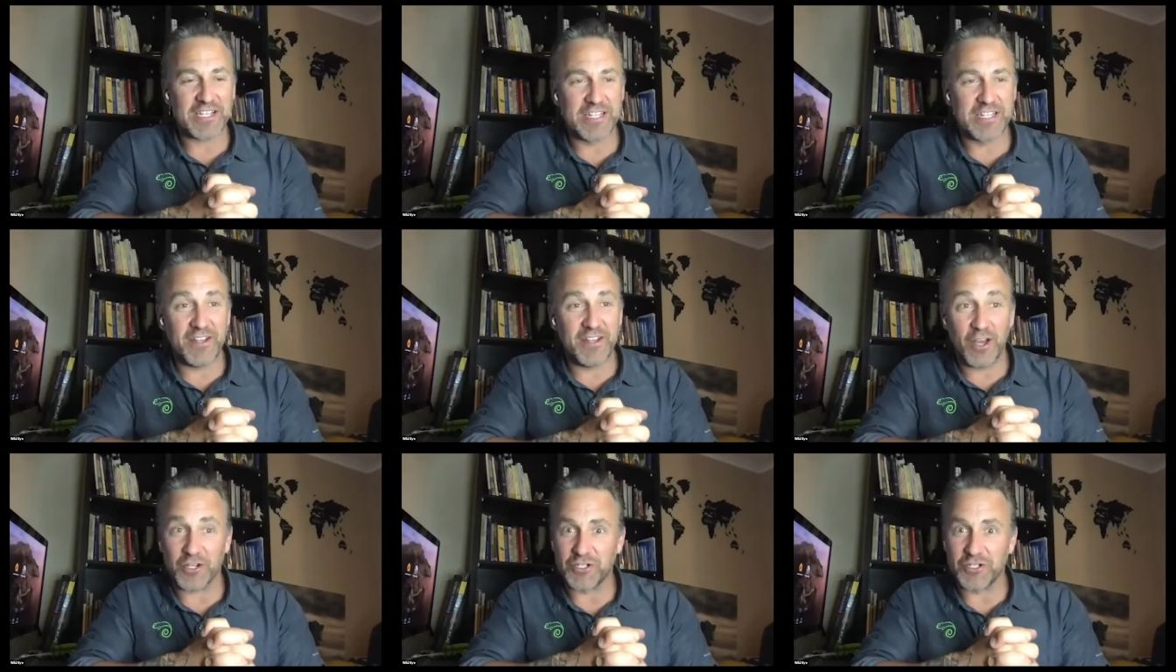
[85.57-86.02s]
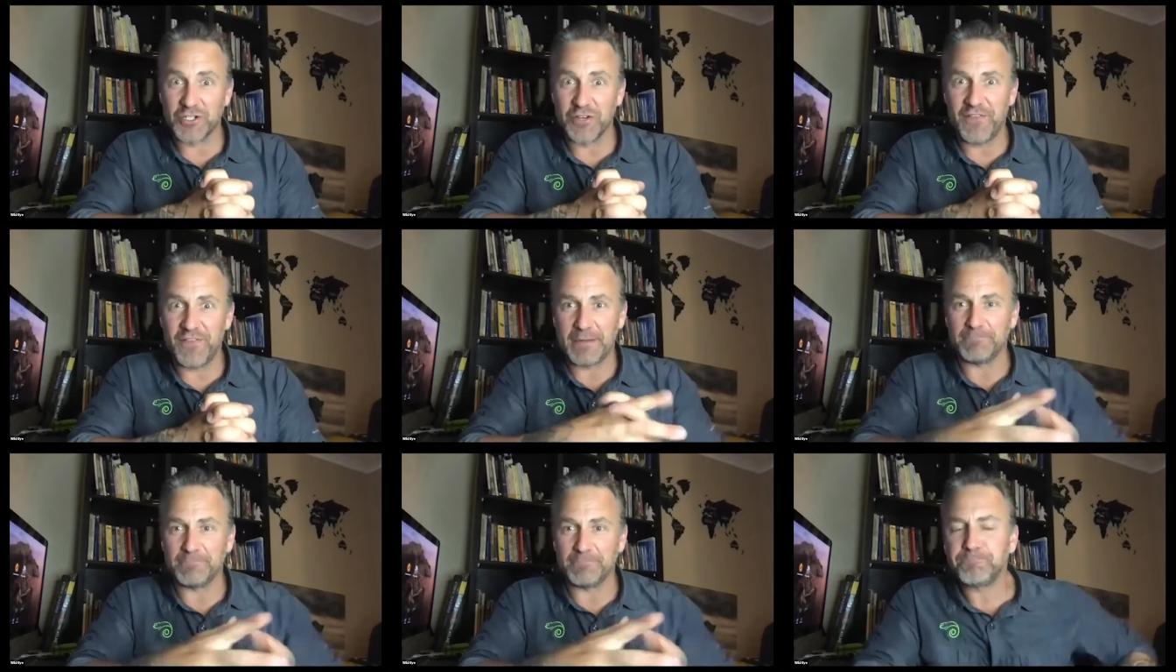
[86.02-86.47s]
thanks, Linda, that
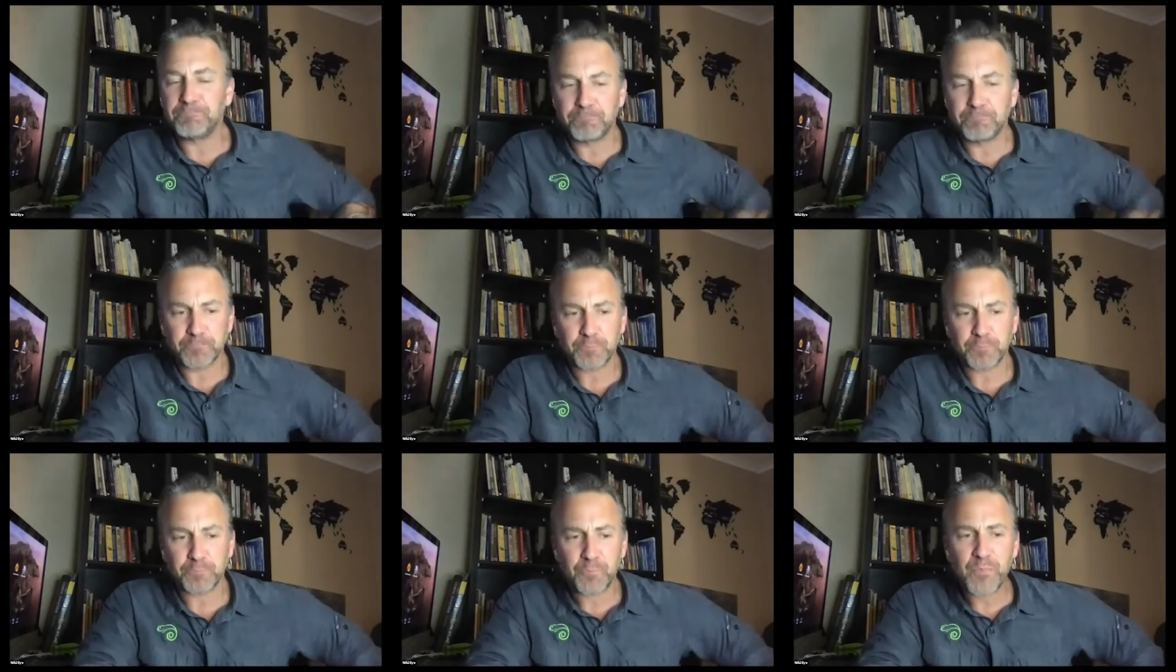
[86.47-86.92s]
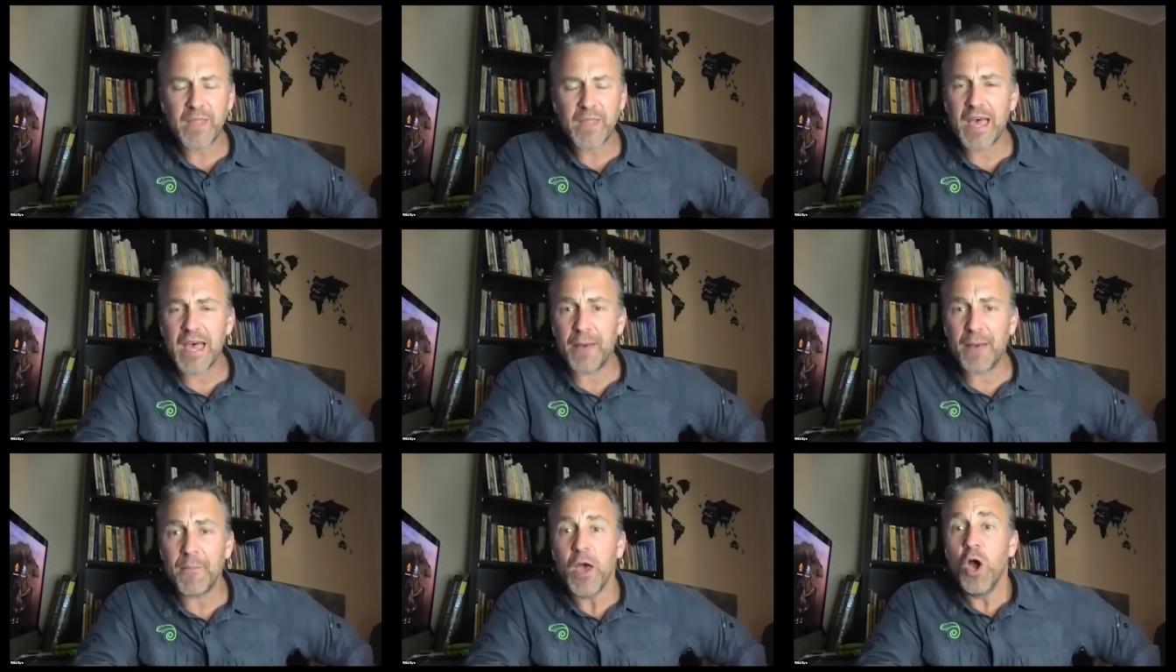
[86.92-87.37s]
was good fun.
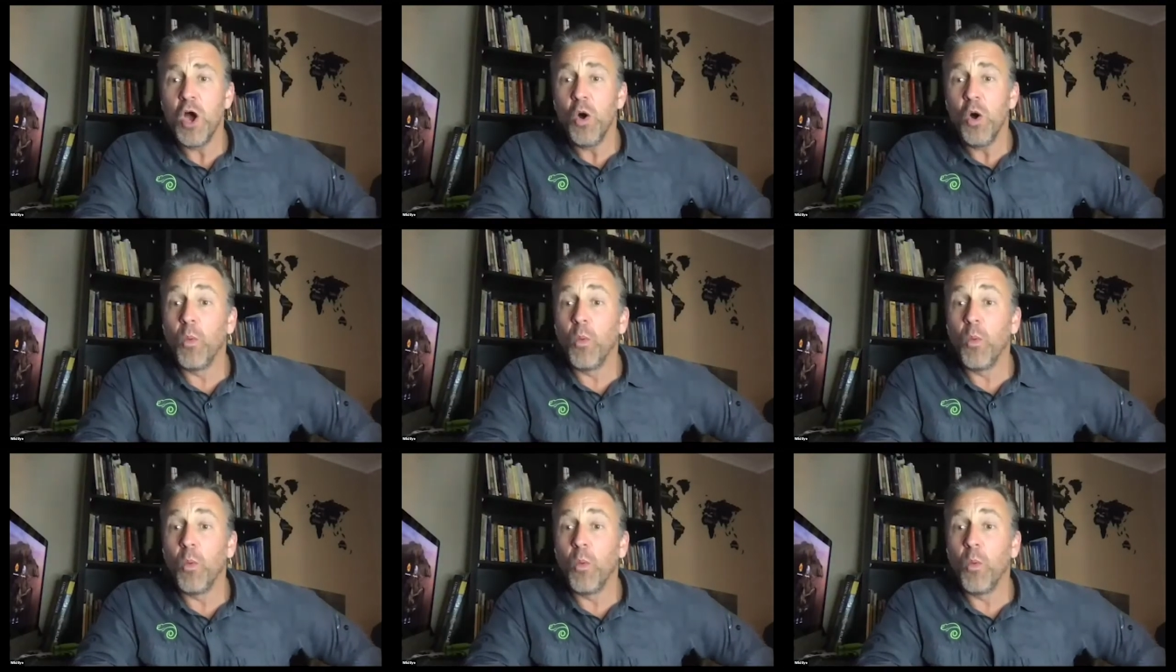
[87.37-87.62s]
Um,